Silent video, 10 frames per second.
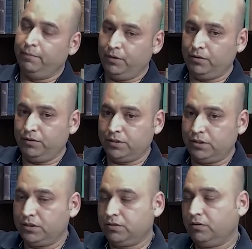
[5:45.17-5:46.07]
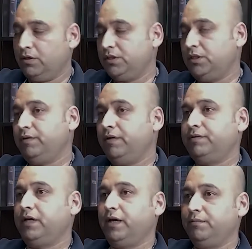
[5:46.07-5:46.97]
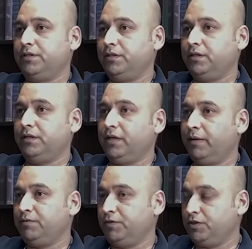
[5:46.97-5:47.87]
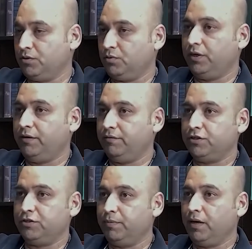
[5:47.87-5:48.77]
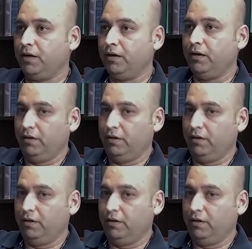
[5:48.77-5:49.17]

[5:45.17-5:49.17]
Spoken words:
because in astrology we have times, certain times which is good and which is bad.